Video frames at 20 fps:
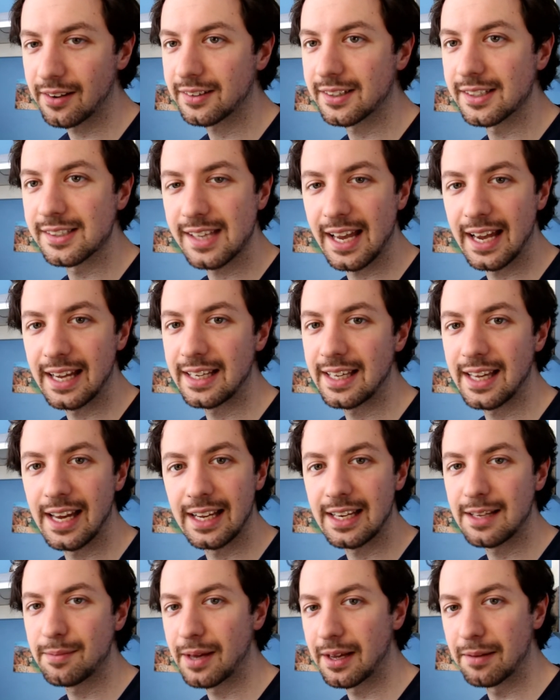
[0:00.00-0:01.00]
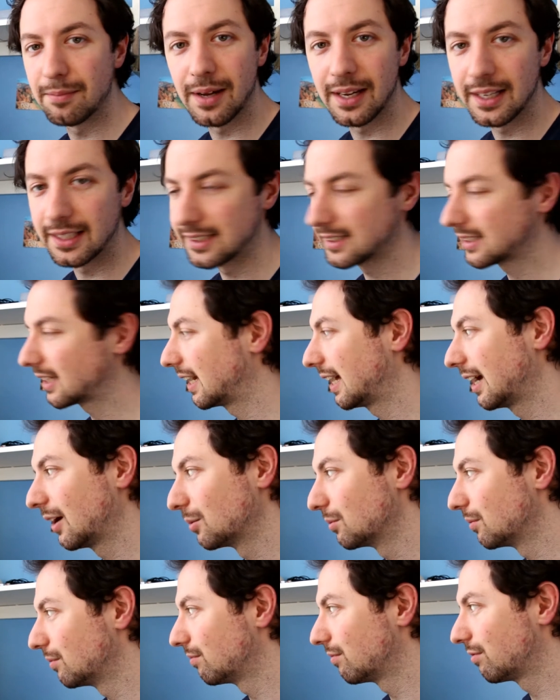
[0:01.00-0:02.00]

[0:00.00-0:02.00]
because any bit of money is going to help